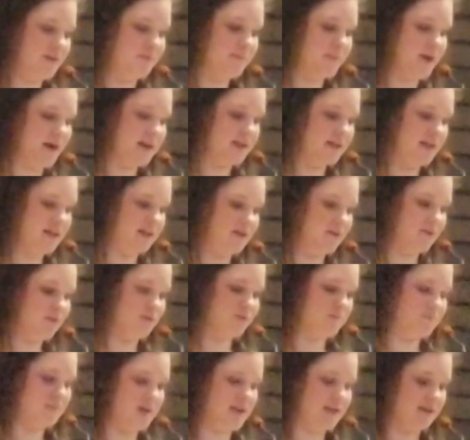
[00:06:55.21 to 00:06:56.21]
money or
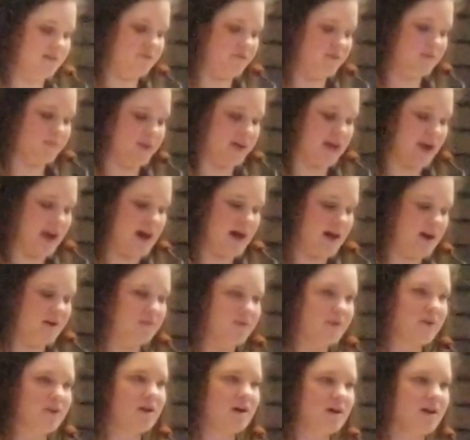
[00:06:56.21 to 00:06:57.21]
meat from a cow
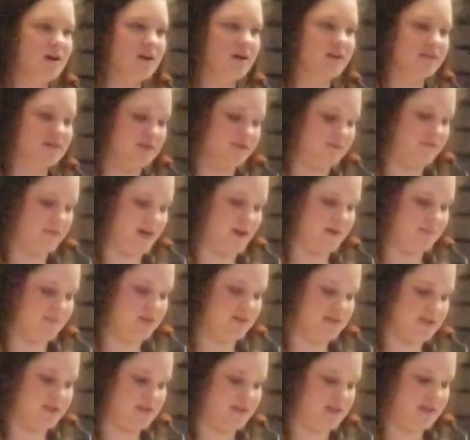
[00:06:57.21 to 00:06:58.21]
or hog to
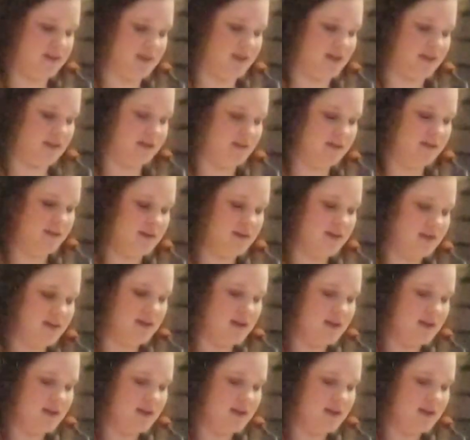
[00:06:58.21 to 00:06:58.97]
families in need.